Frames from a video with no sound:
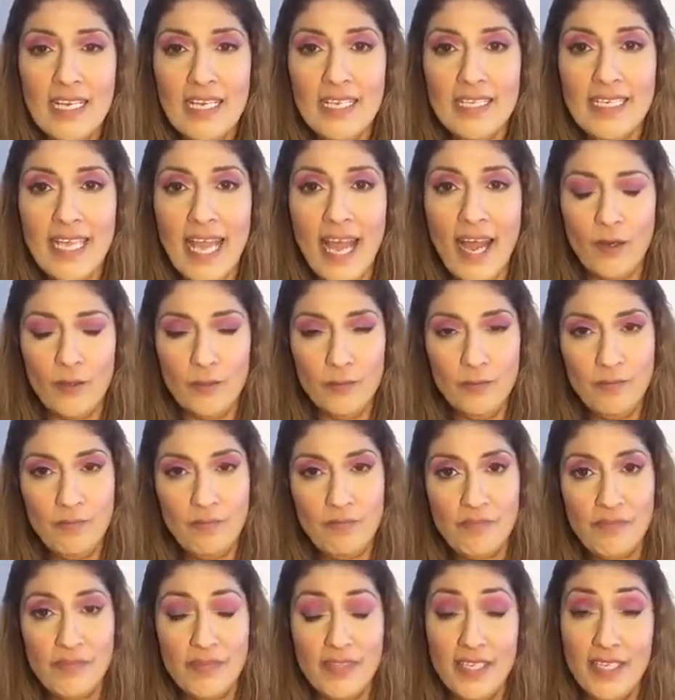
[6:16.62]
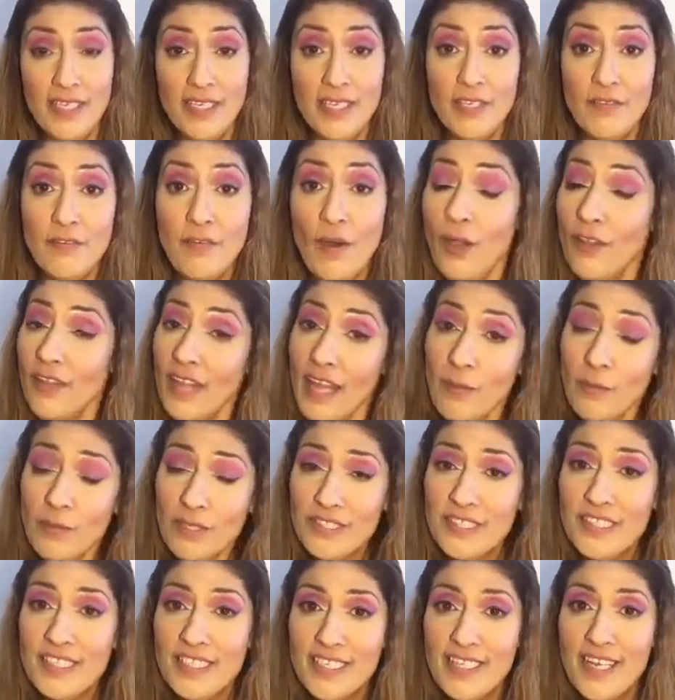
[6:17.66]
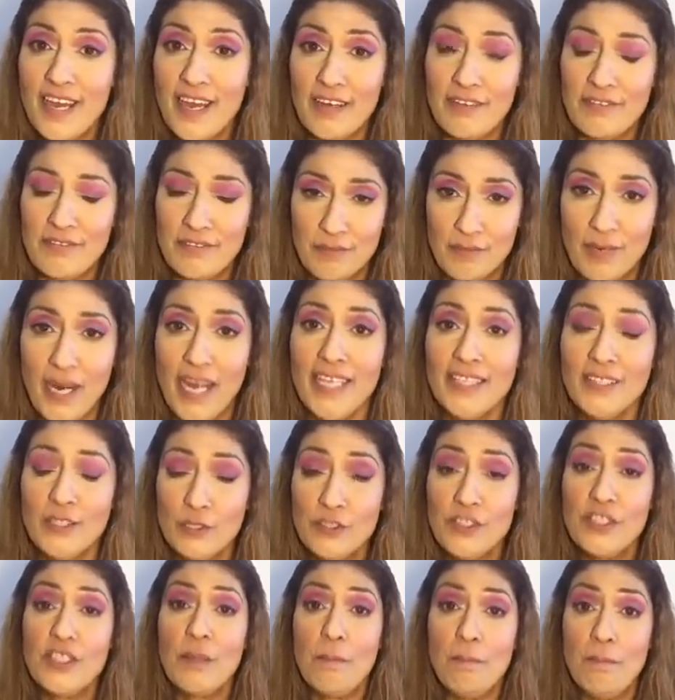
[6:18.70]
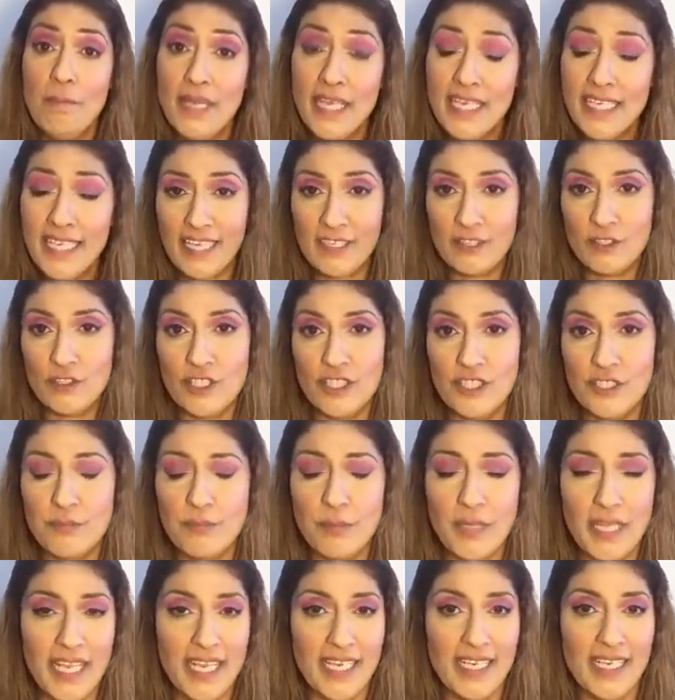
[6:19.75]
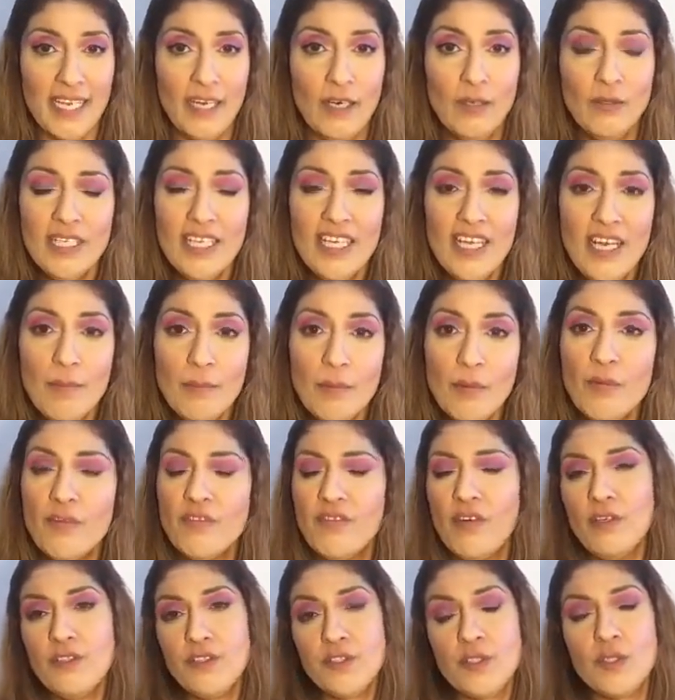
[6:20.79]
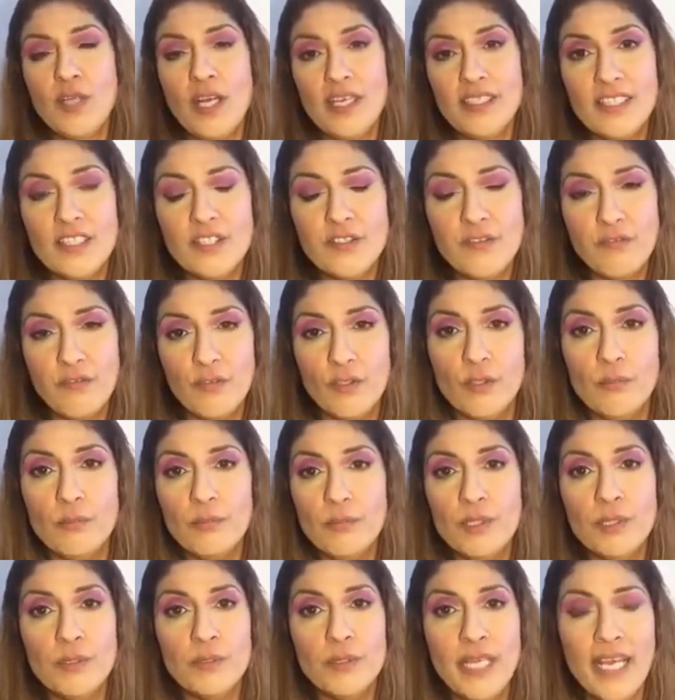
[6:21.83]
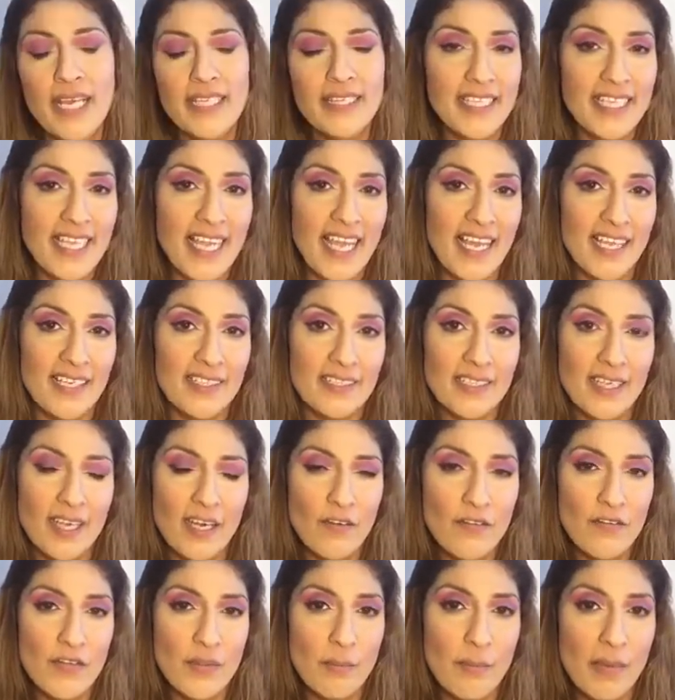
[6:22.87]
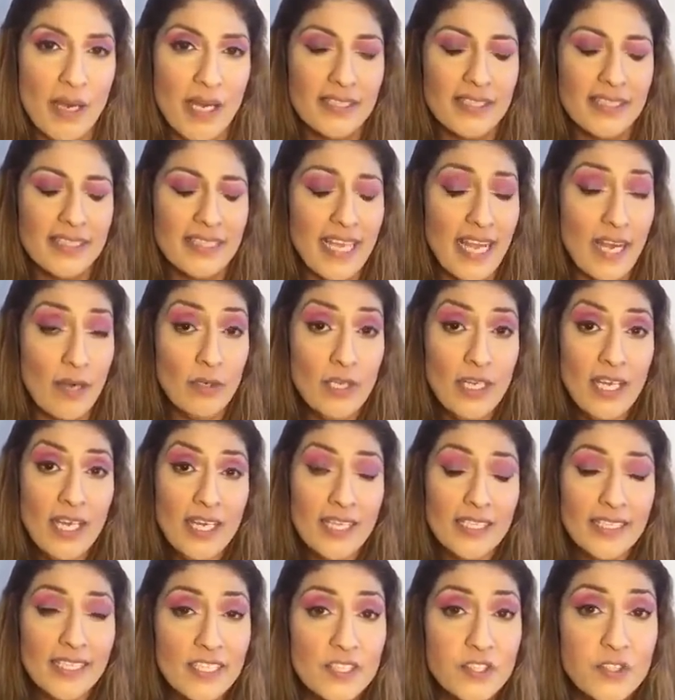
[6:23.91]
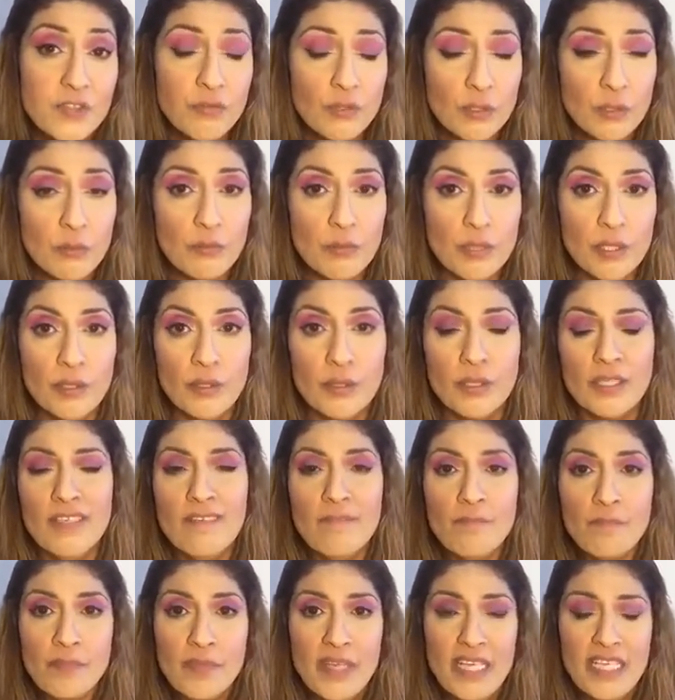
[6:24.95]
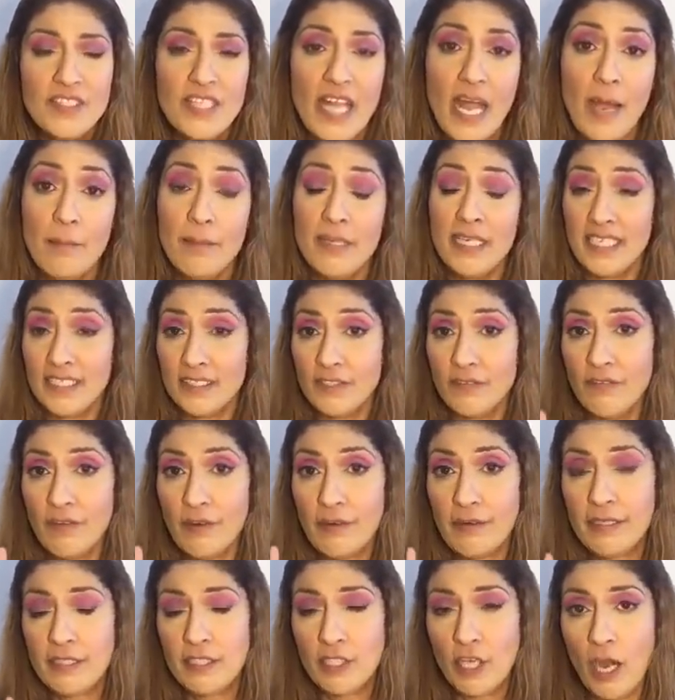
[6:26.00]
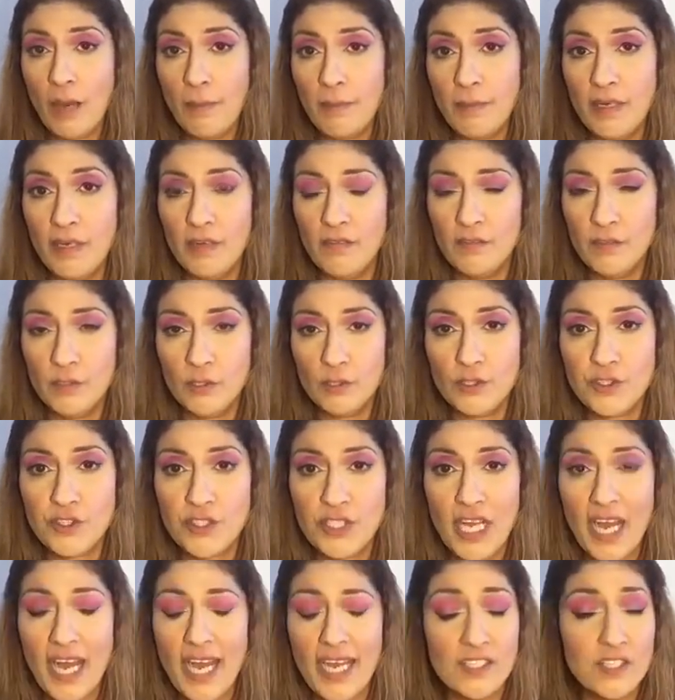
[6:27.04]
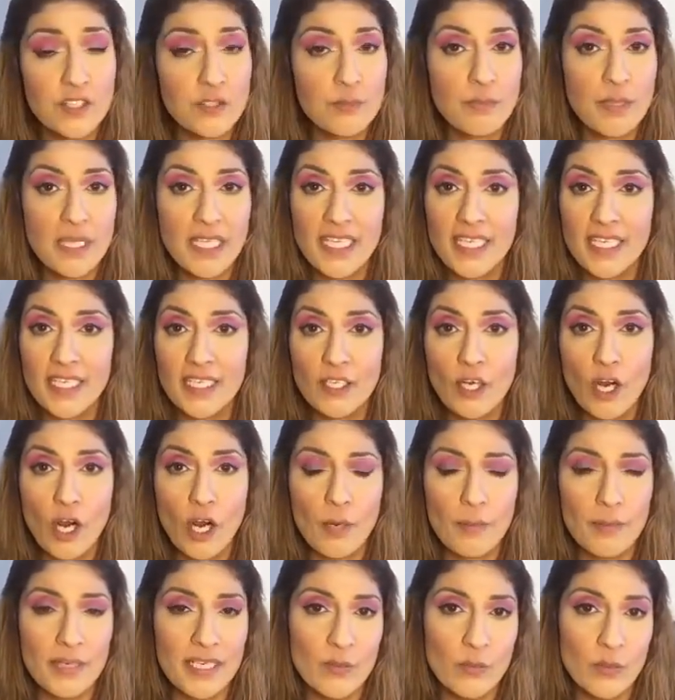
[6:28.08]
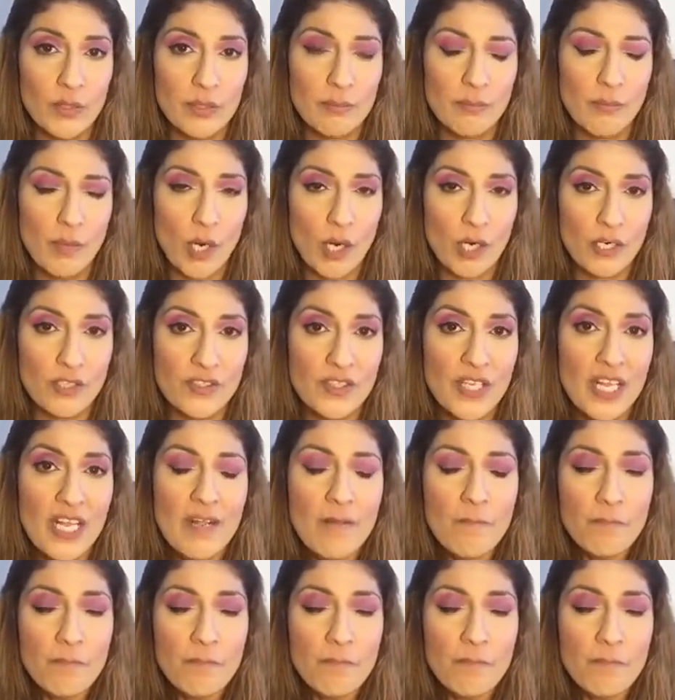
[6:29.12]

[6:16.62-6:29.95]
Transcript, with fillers: Now, if all that wasn't enough, right? Those are the big energies playing out, but we've also got this full moon at the end of the month. Now, this full moon is happening at the very top of your sky, speaking in harmony with Mars.